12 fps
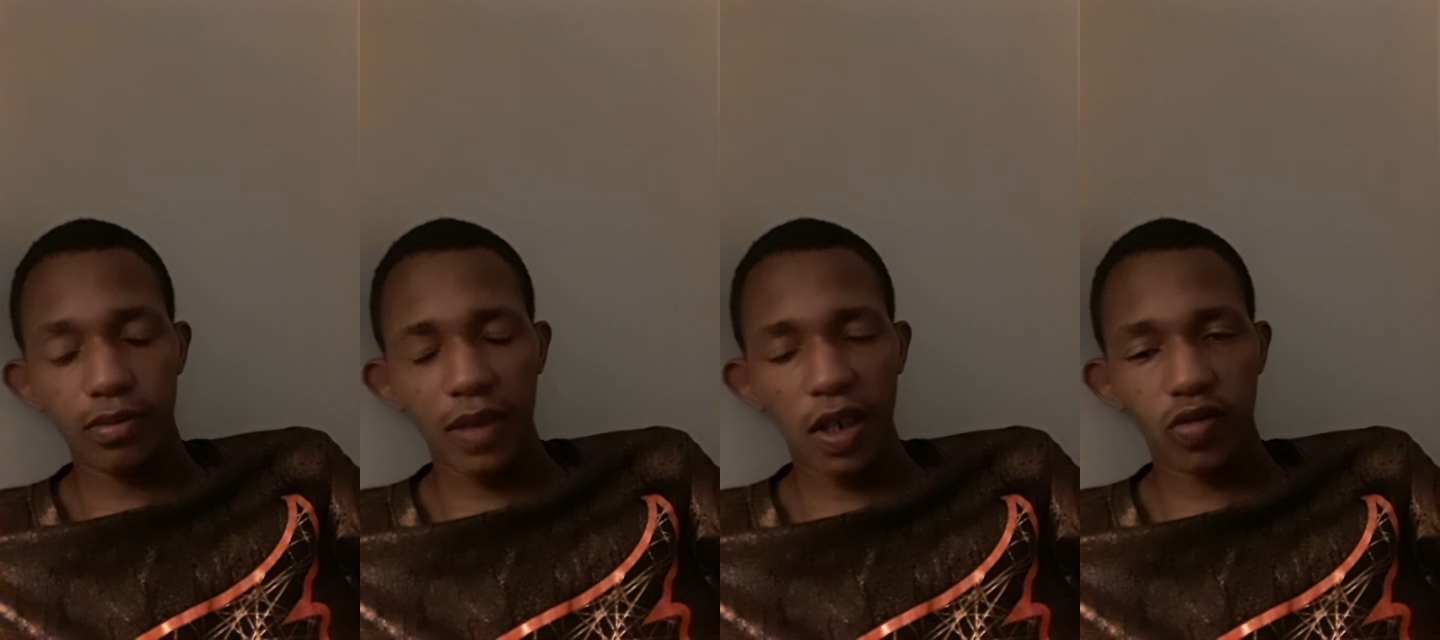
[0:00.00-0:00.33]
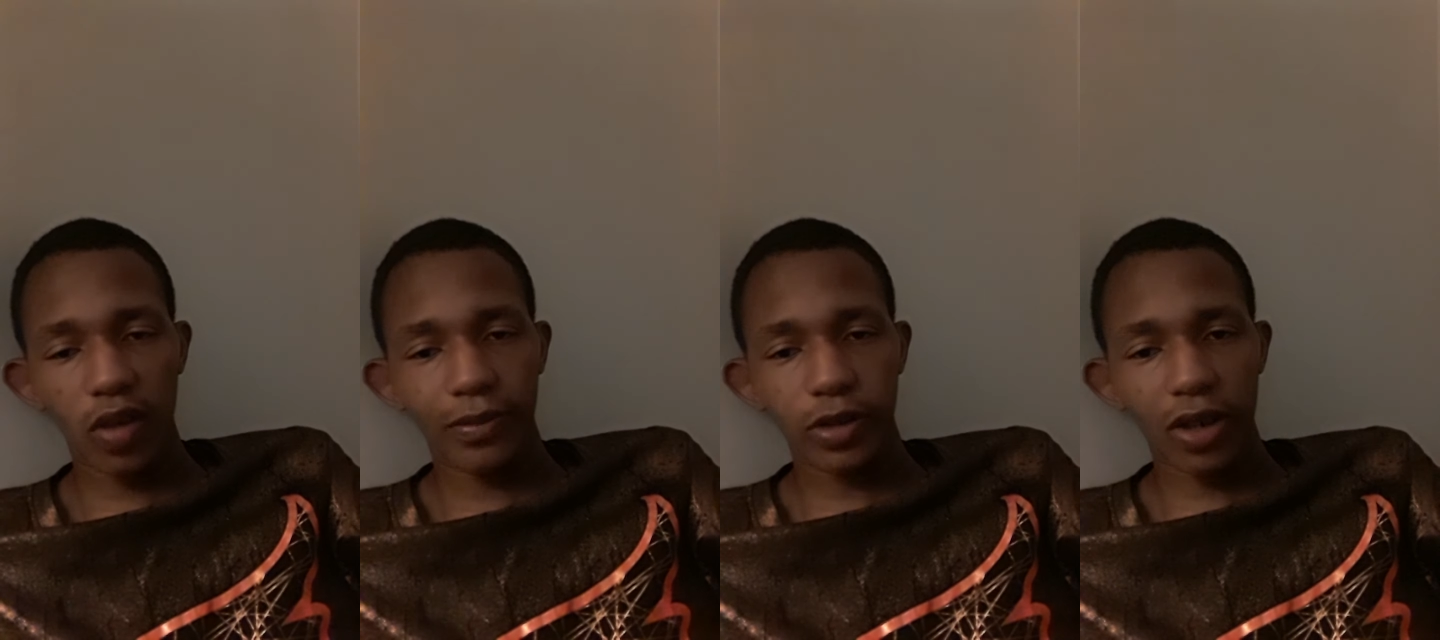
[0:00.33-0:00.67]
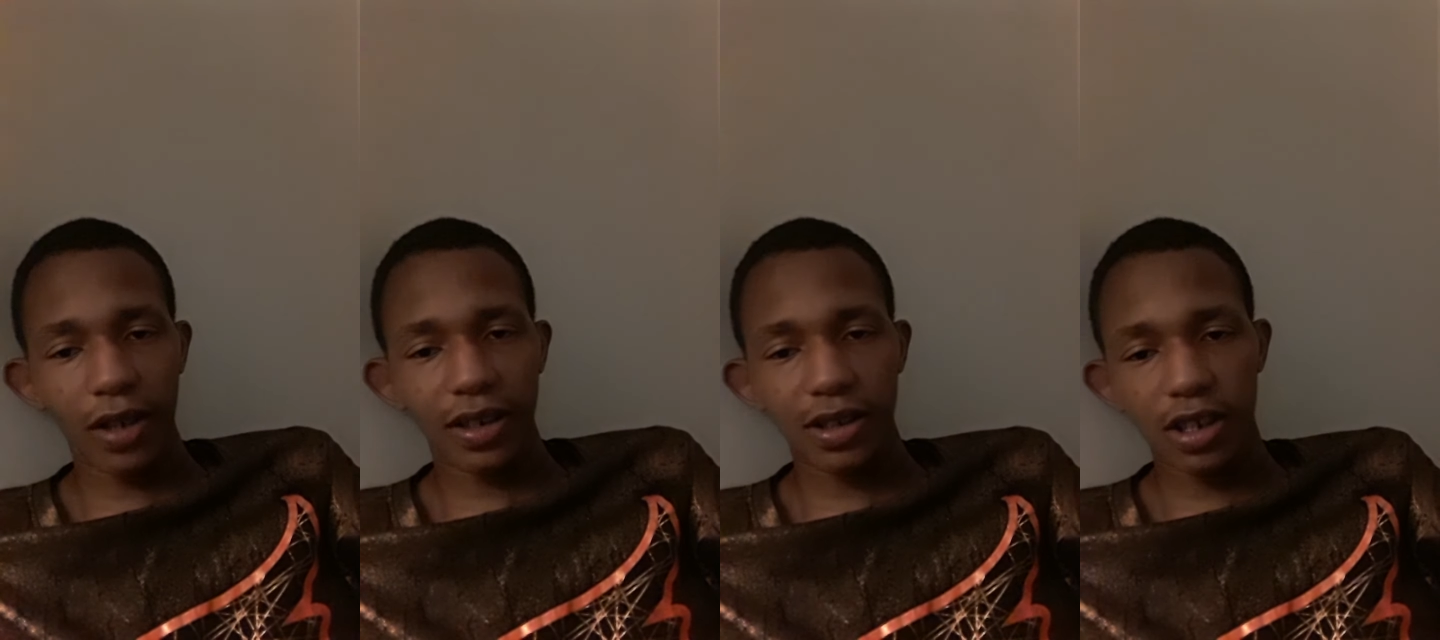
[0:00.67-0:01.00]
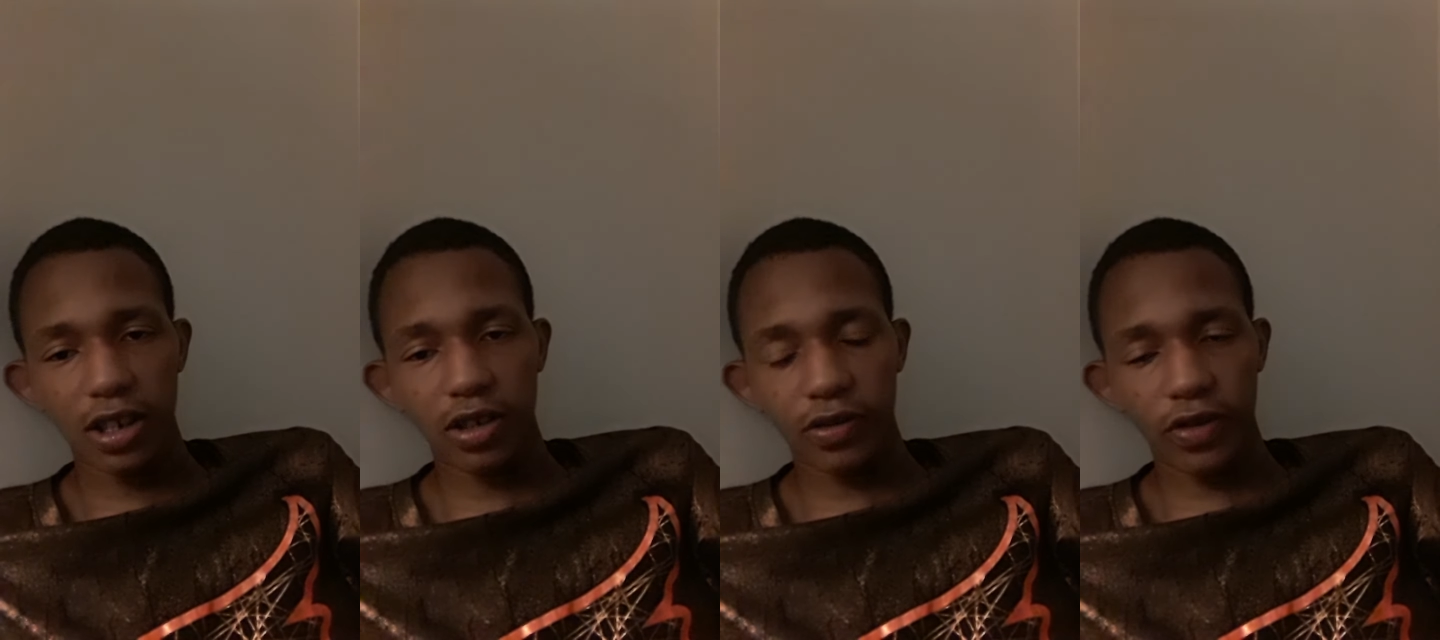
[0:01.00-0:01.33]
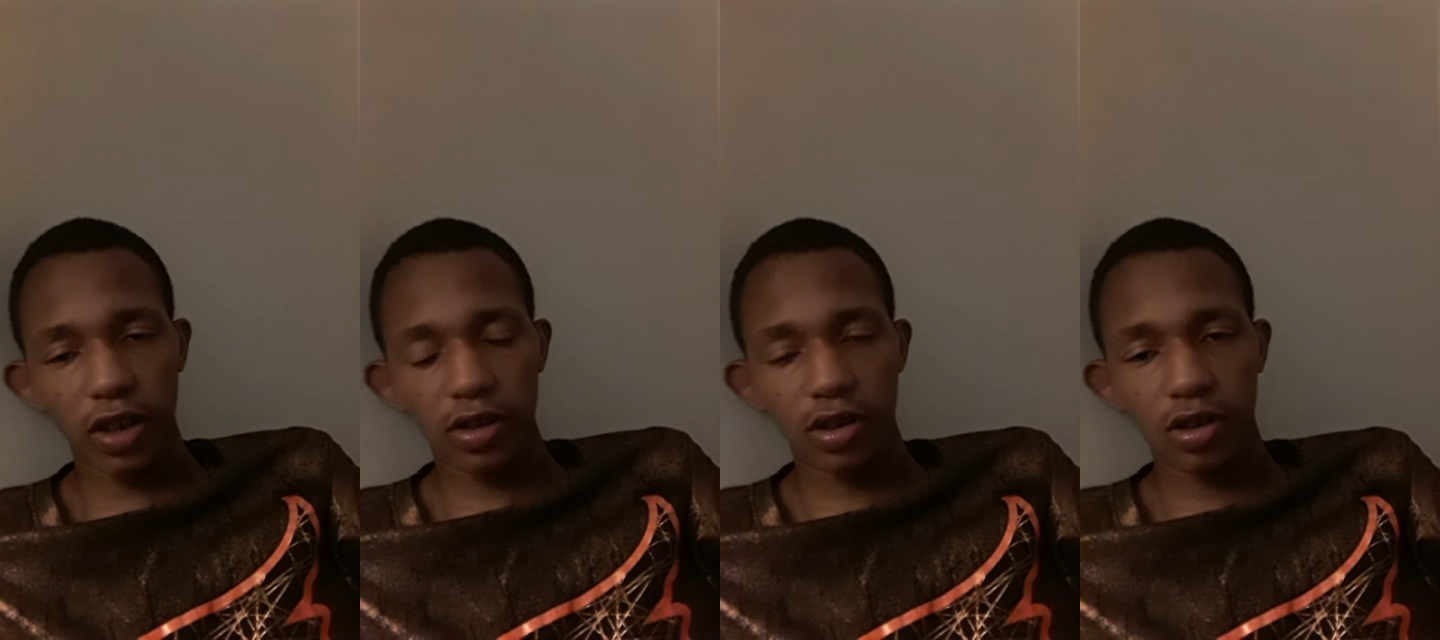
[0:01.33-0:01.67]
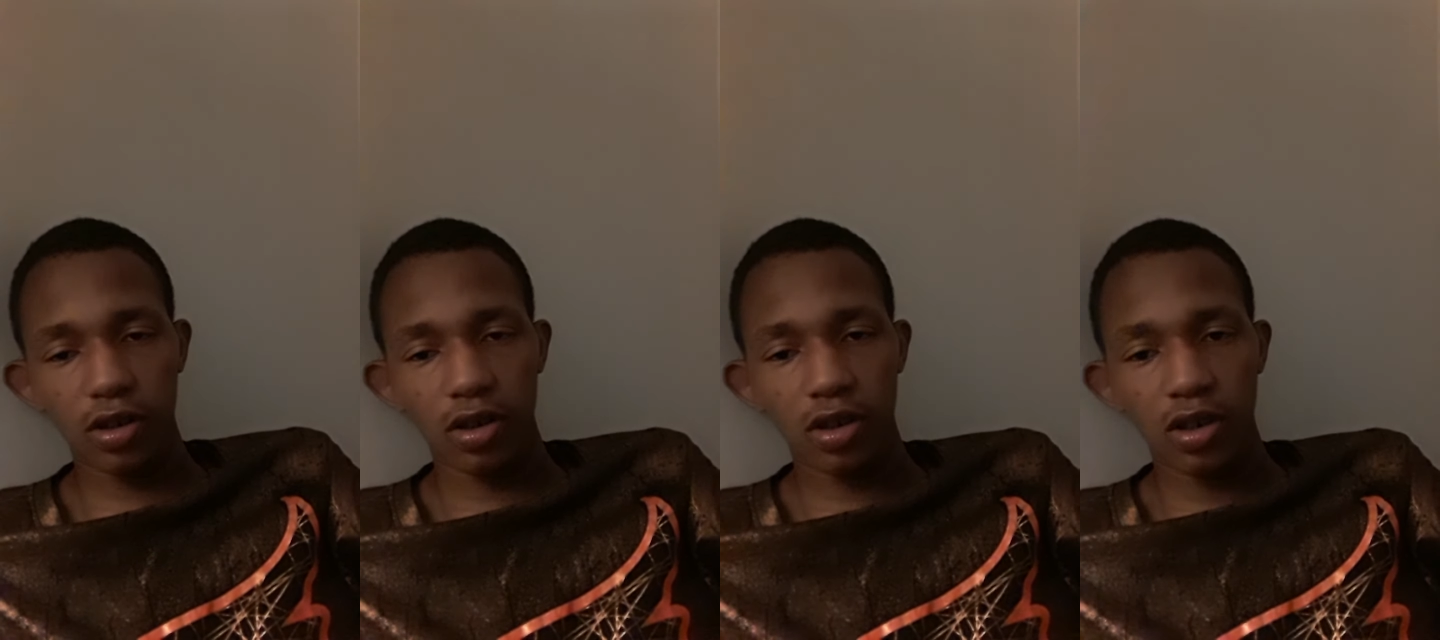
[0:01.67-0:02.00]
That's why I'm gonna drop the teaser first.
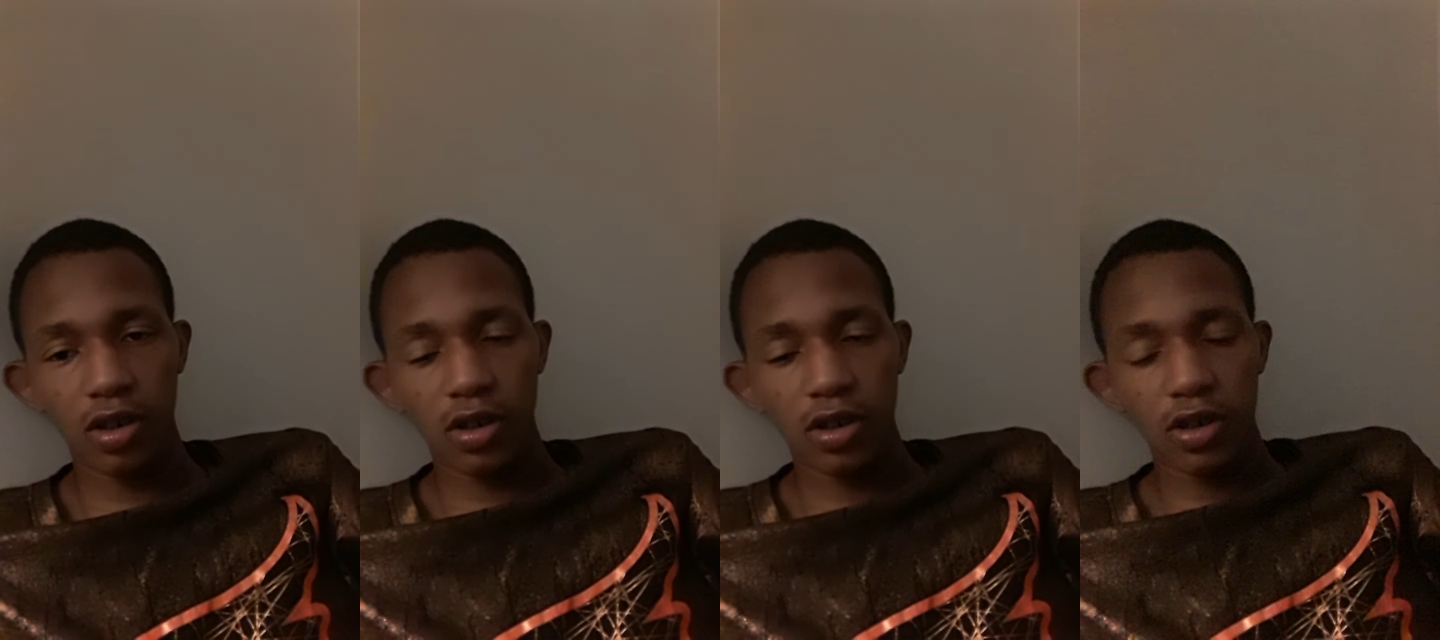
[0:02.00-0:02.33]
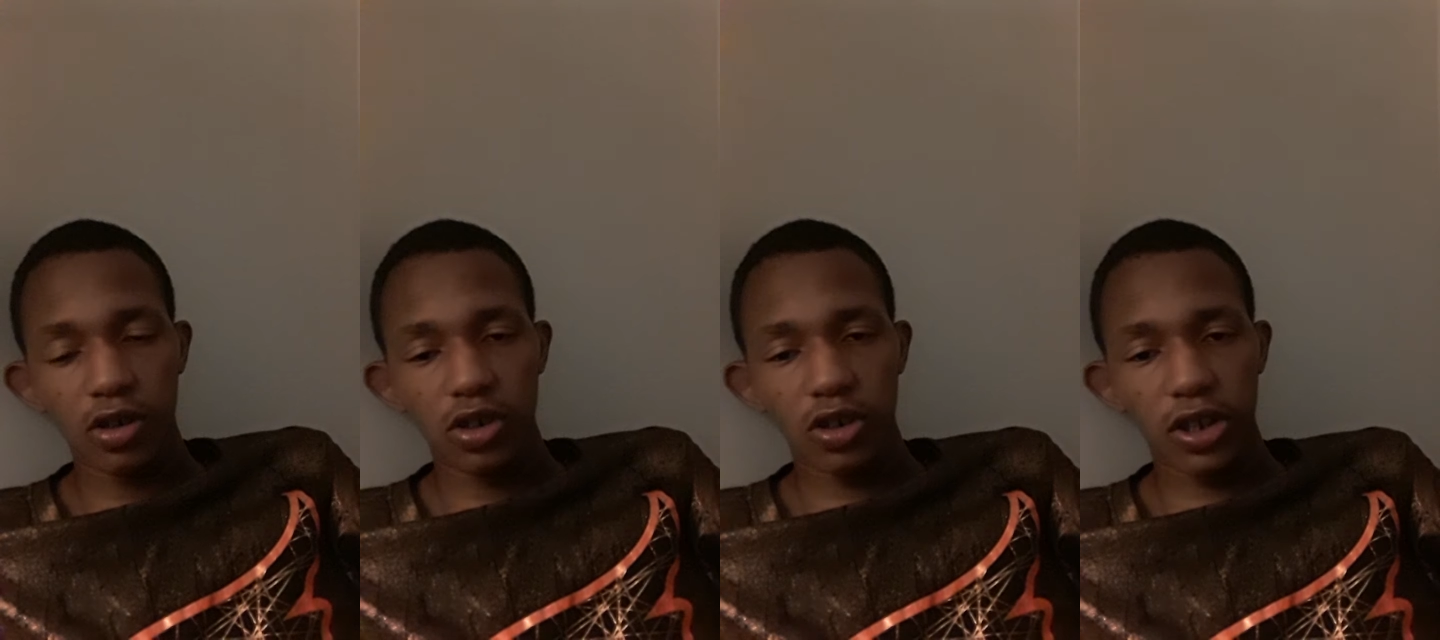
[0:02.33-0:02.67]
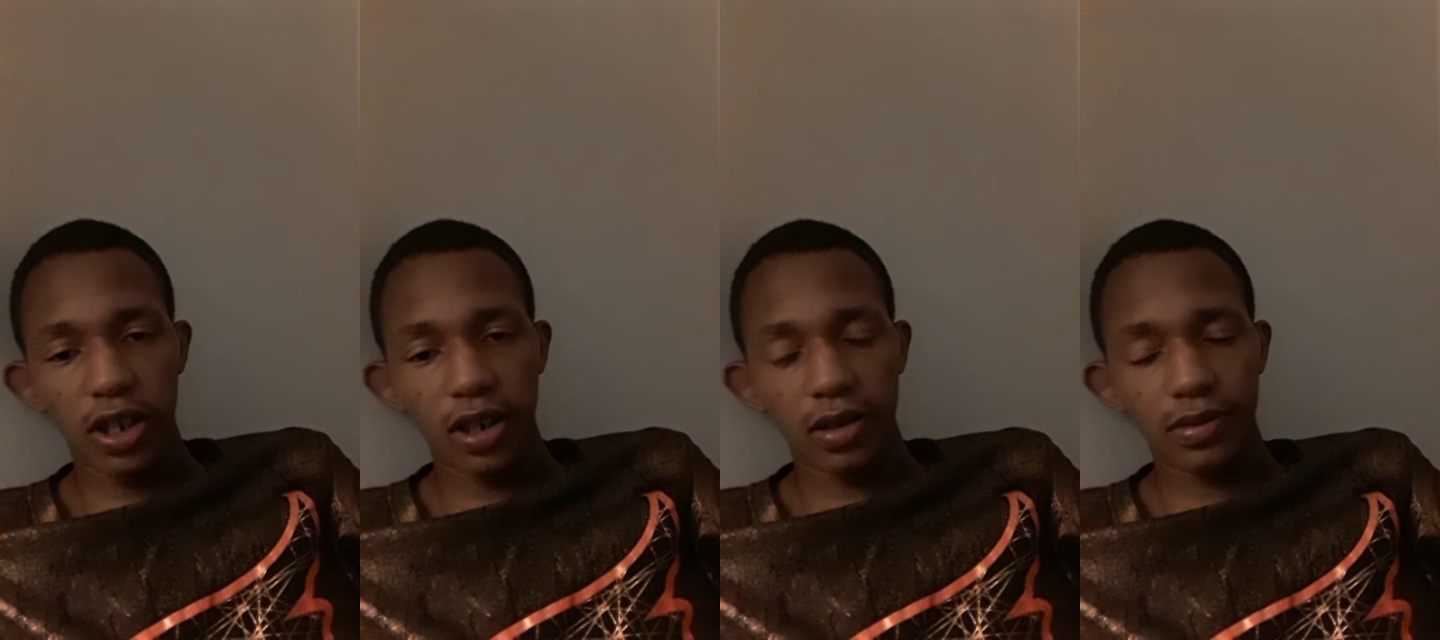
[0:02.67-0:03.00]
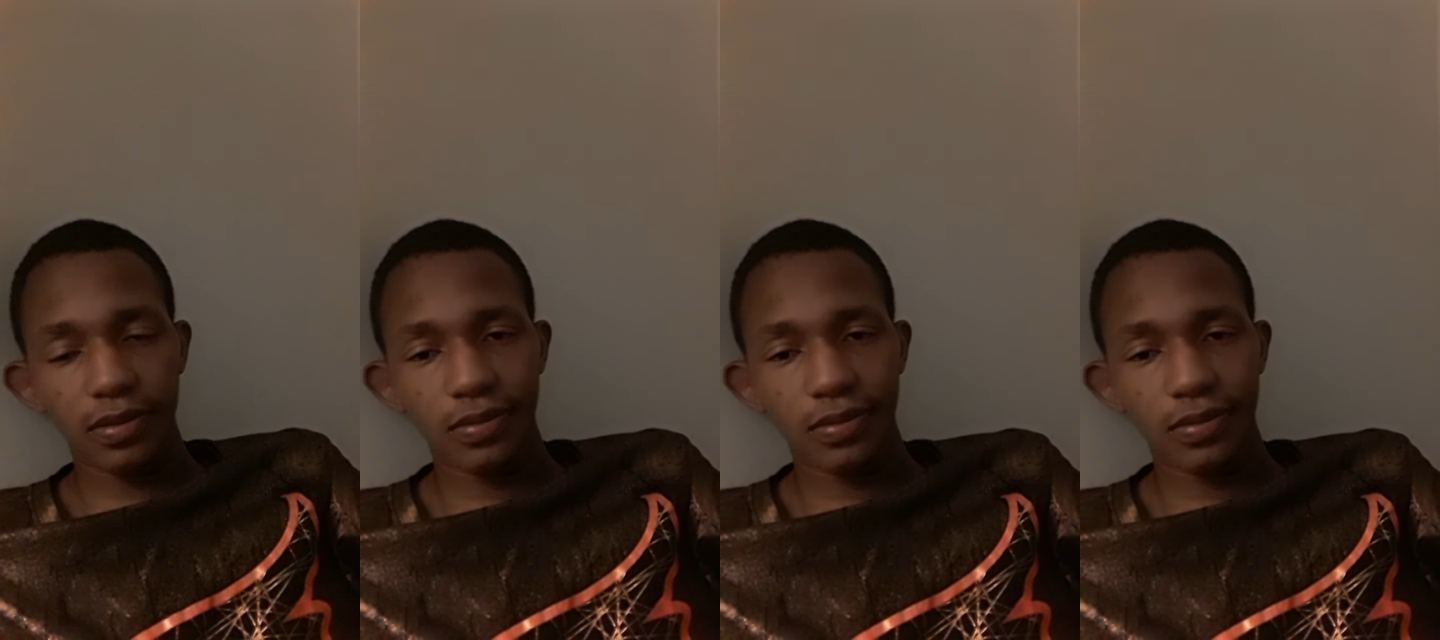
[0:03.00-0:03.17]
So yeah,